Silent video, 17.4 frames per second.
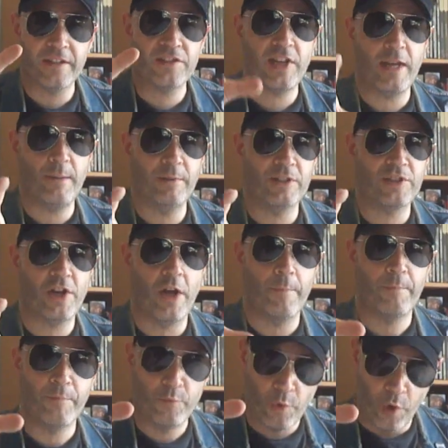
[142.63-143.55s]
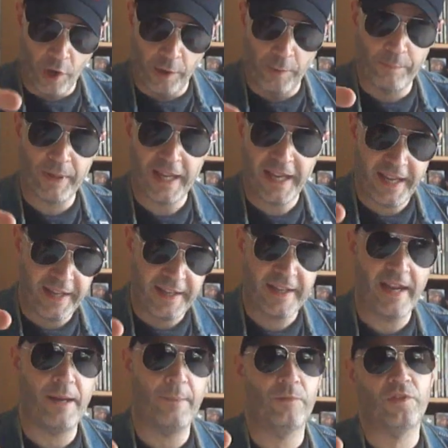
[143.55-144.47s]
tabletop role-playing
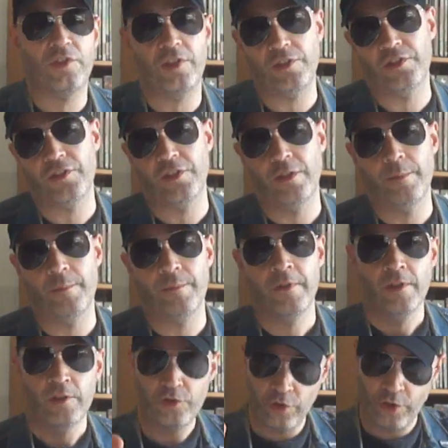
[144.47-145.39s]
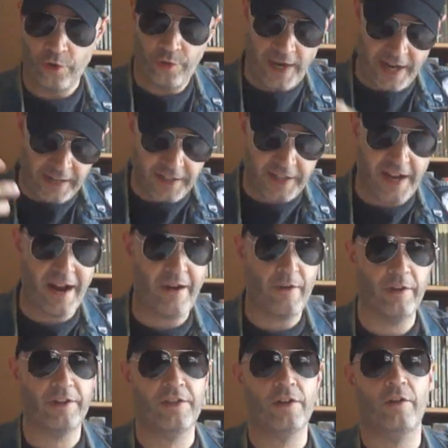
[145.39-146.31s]
game system to create a
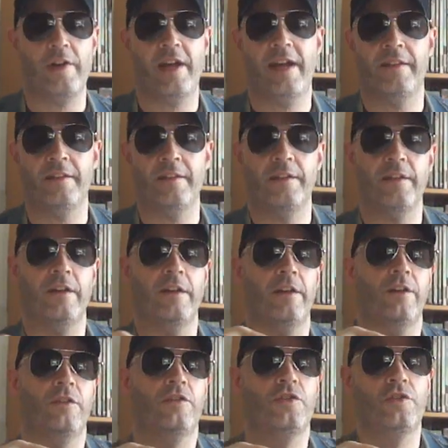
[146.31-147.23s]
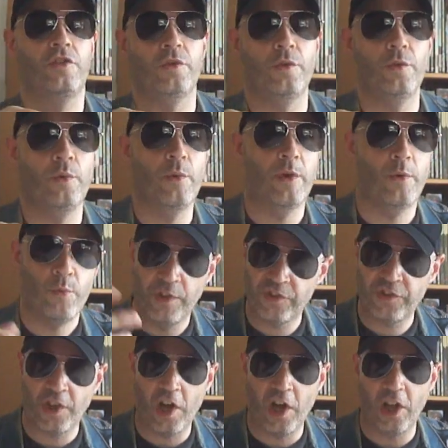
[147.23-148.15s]
character and to
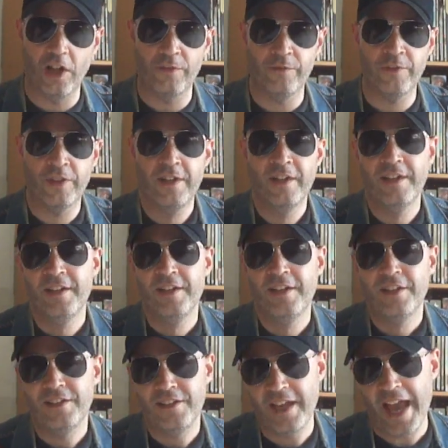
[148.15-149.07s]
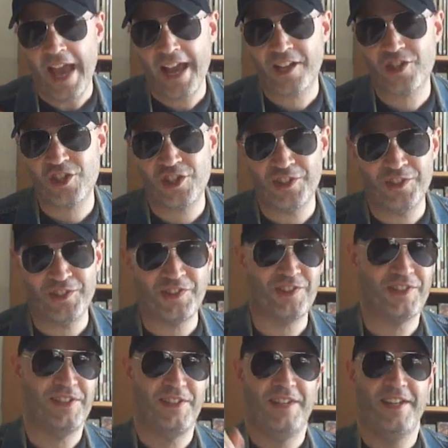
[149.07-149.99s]
resolve the
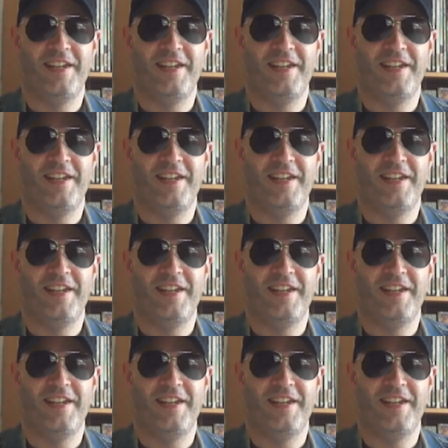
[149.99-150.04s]
actions